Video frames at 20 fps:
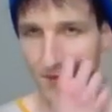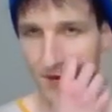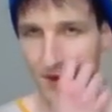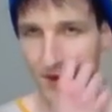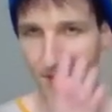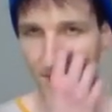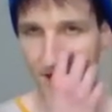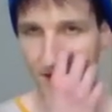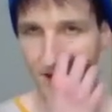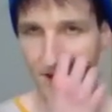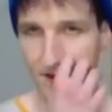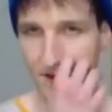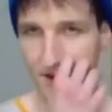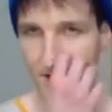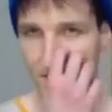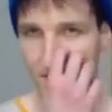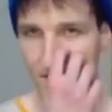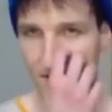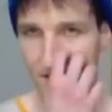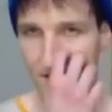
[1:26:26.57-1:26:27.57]
I mean,
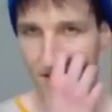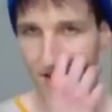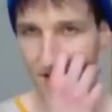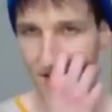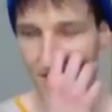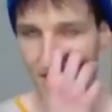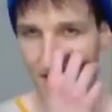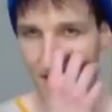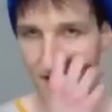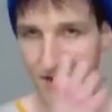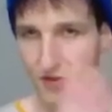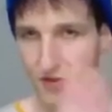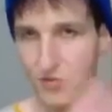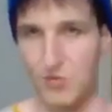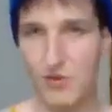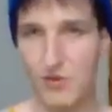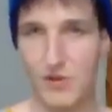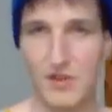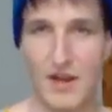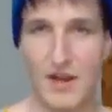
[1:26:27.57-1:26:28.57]
yeah, you
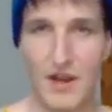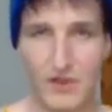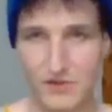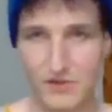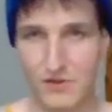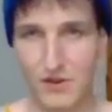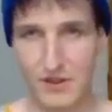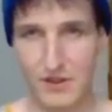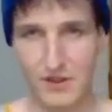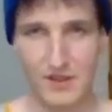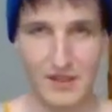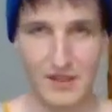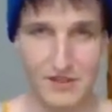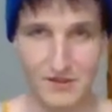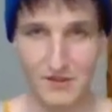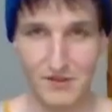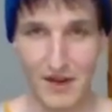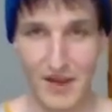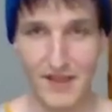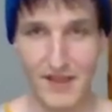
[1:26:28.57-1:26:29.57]
put hard work, that's
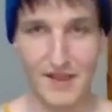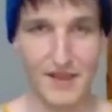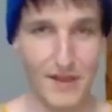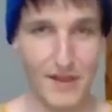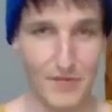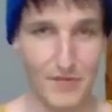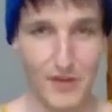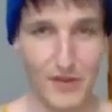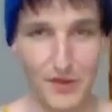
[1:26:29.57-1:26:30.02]
right. I'm